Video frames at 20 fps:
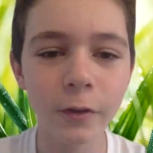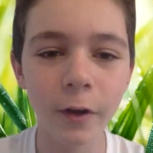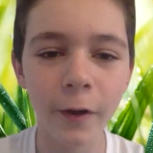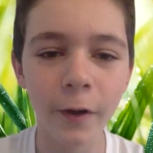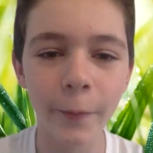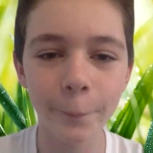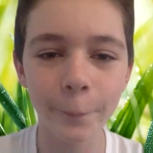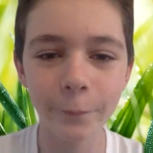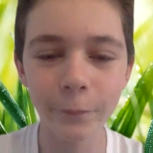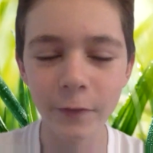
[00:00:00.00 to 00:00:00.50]

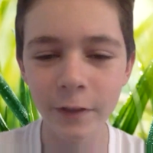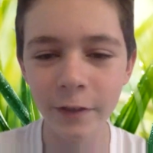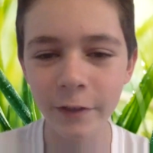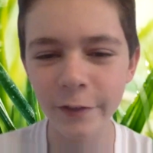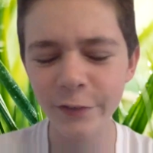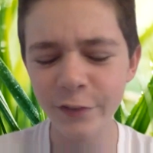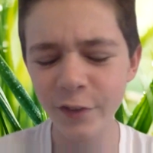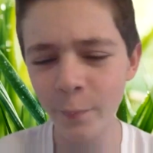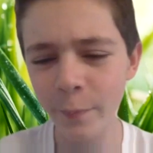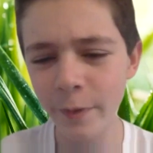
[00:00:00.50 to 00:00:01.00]
Um, can
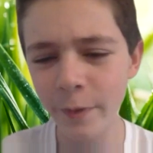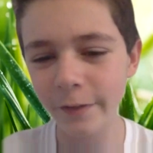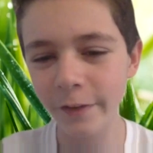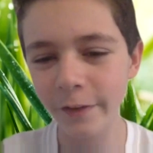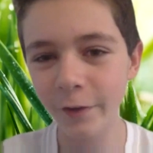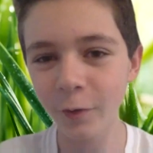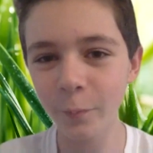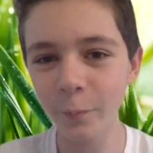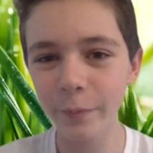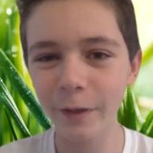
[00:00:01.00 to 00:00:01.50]
okay. you tell me a
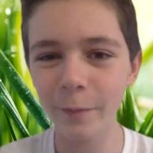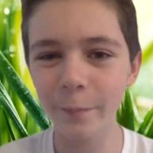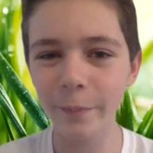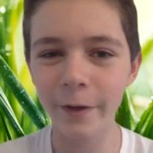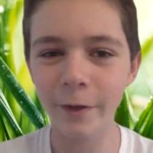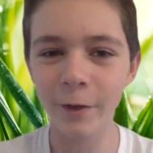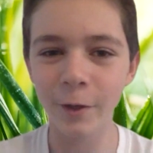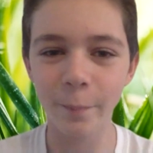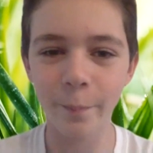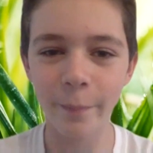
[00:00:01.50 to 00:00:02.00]
little bit
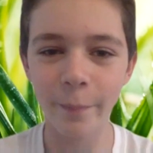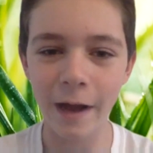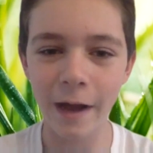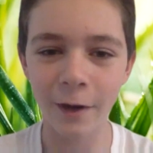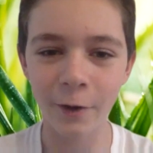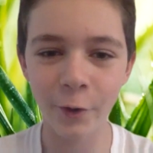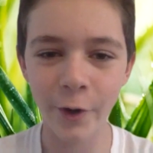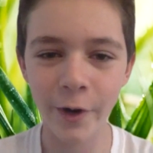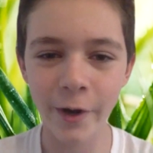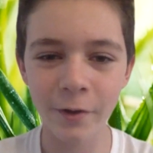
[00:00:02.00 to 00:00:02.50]
about your
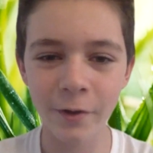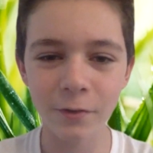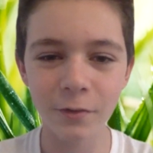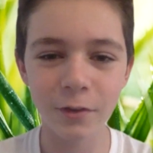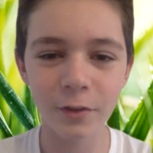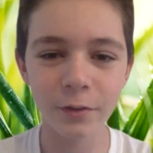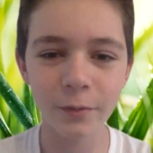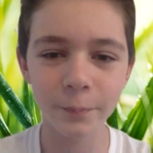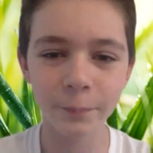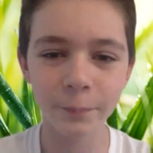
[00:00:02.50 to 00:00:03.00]
background?